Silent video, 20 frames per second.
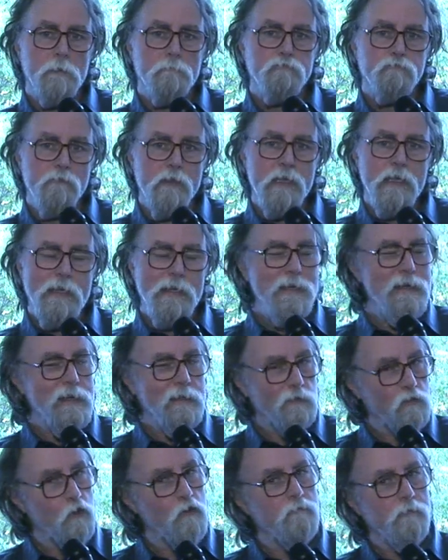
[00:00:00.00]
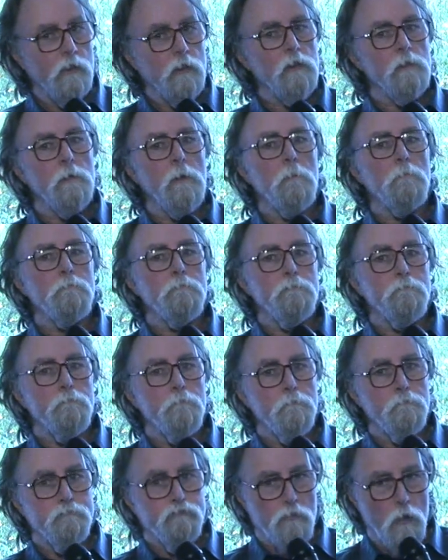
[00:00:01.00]
pre-electoral
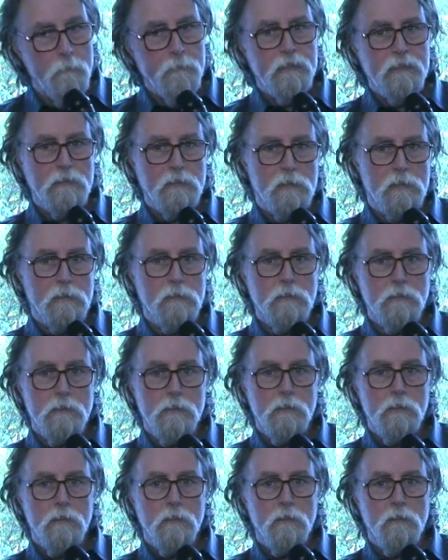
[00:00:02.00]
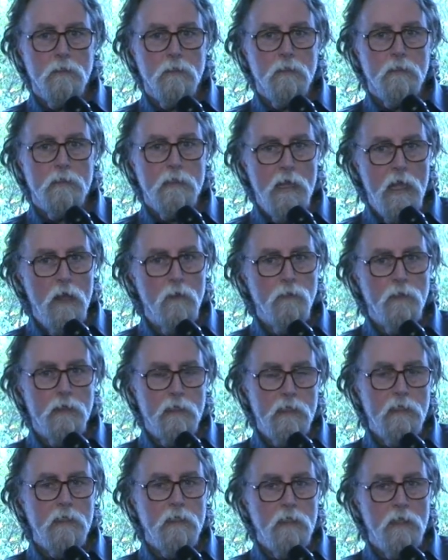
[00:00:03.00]
promises, now
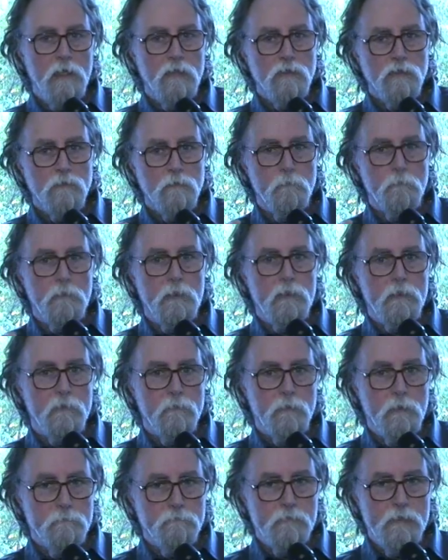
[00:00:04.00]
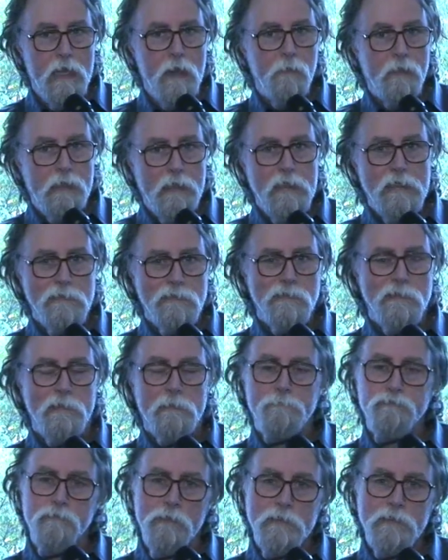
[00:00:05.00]
he is
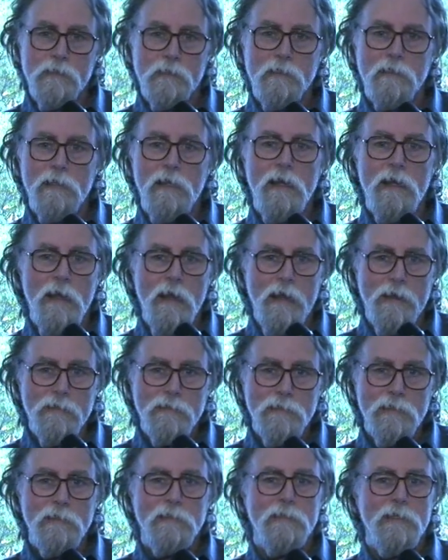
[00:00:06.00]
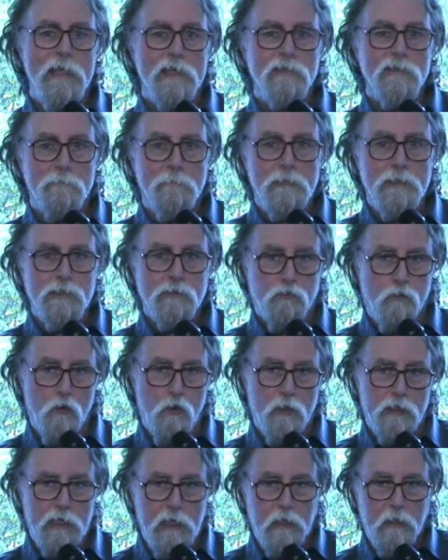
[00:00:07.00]
the president-elect yet to be
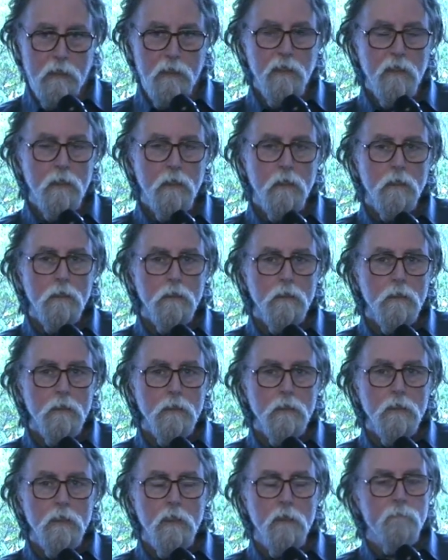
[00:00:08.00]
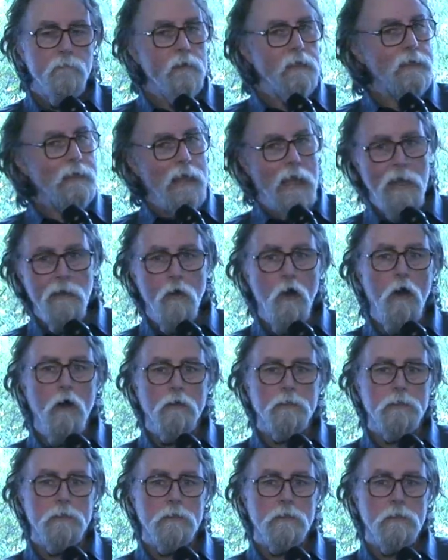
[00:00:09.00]
sworn in, if he
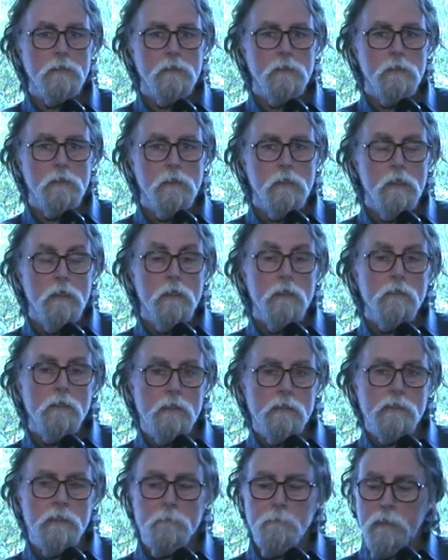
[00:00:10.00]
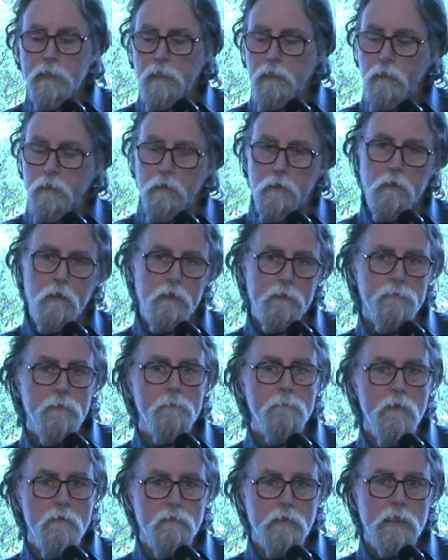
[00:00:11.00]
cannot, there's going to be a lot of
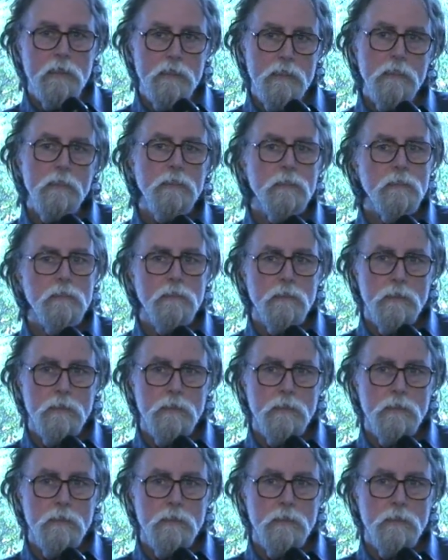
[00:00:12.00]
Americans